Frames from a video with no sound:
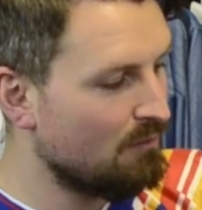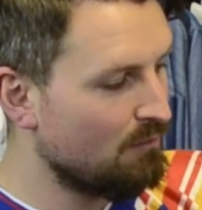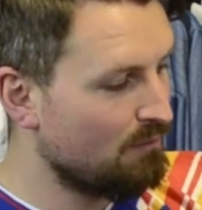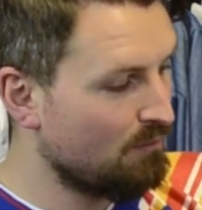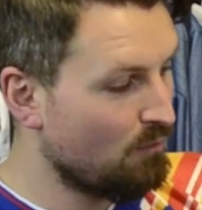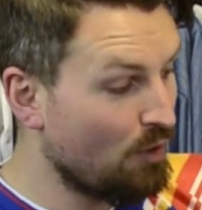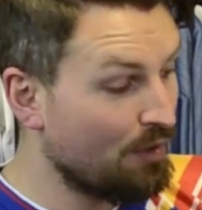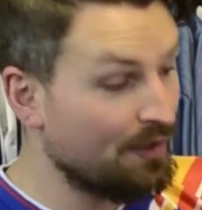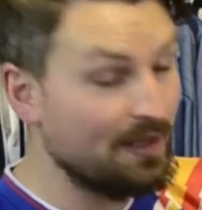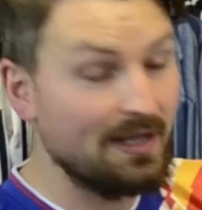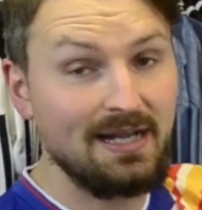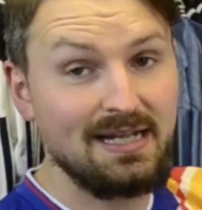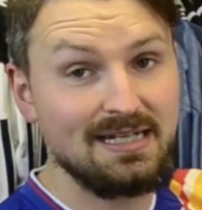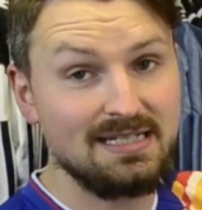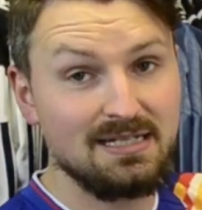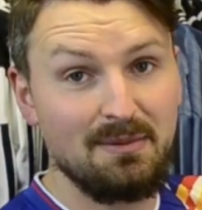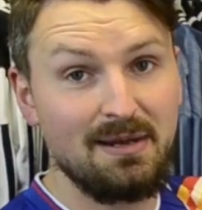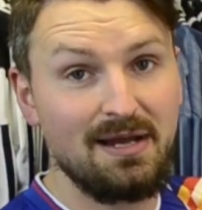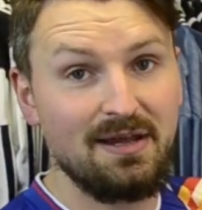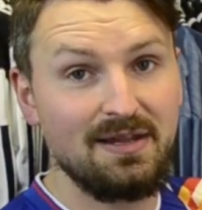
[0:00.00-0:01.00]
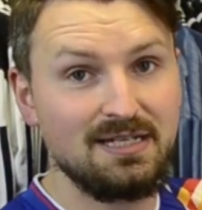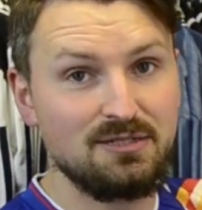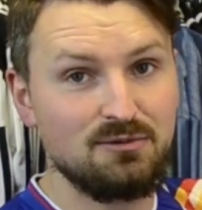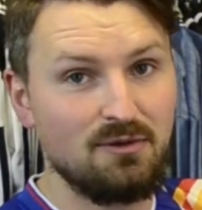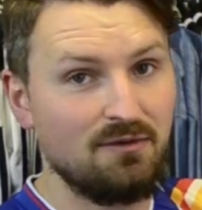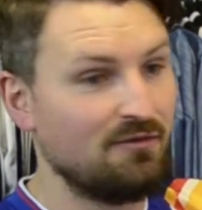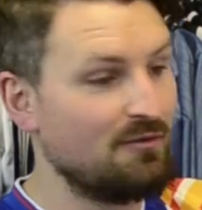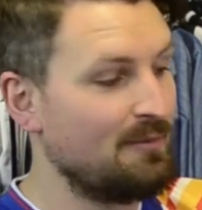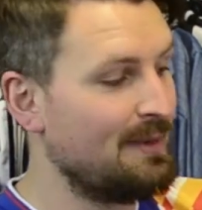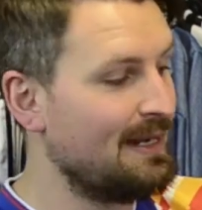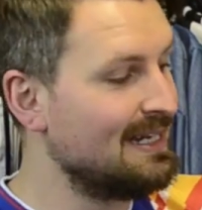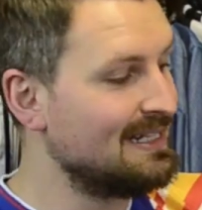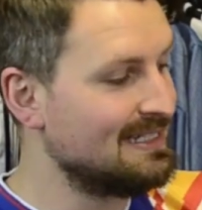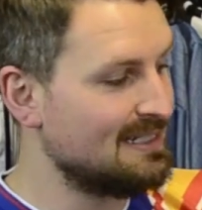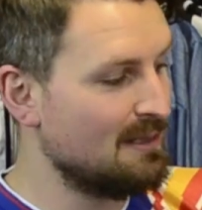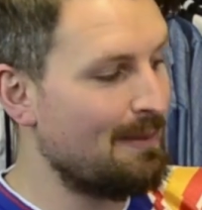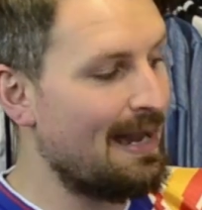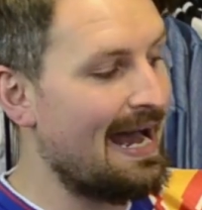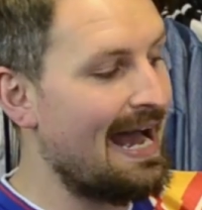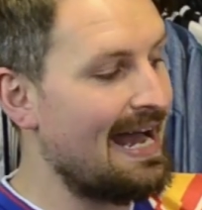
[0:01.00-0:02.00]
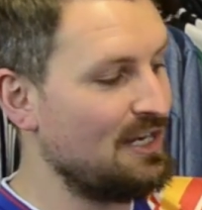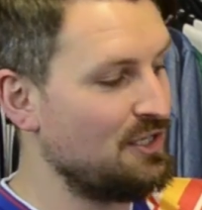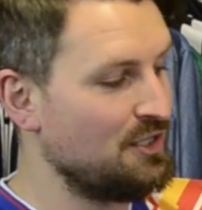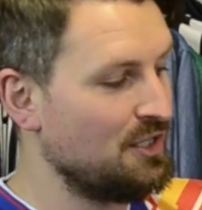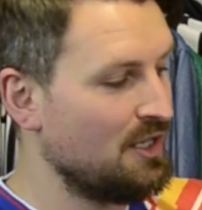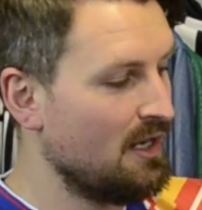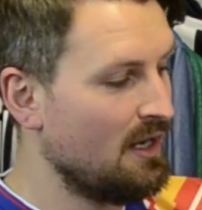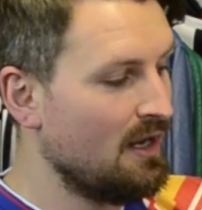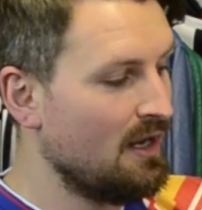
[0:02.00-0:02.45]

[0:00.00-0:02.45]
What it is about this one for me is the badge.